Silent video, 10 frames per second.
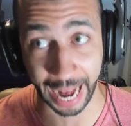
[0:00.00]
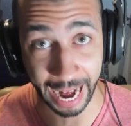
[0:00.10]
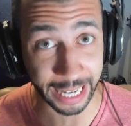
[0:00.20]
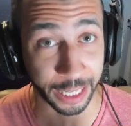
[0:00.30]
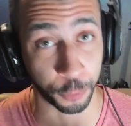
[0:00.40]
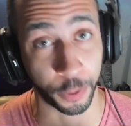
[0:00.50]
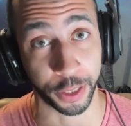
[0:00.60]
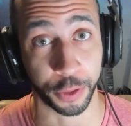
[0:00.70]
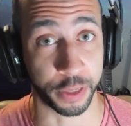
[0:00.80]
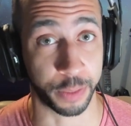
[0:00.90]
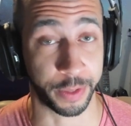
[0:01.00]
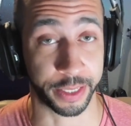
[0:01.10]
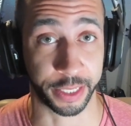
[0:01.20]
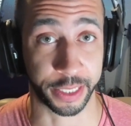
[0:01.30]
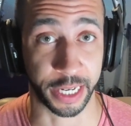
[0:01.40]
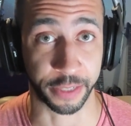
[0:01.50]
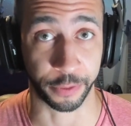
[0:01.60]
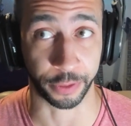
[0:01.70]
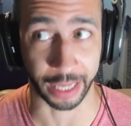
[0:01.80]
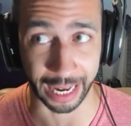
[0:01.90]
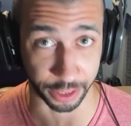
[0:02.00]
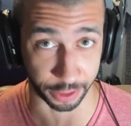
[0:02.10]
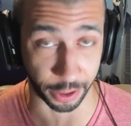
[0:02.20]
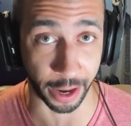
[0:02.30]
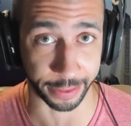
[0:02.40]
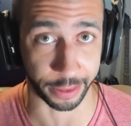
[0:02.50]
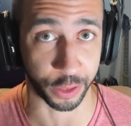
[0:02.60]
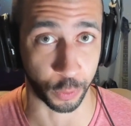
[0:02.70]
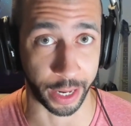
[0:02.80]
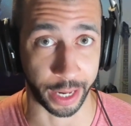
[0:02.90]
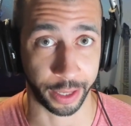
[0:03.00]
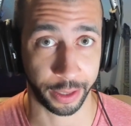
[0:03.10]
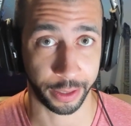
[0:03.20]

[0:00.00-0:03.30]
Anyone who has been successful has thought in this way.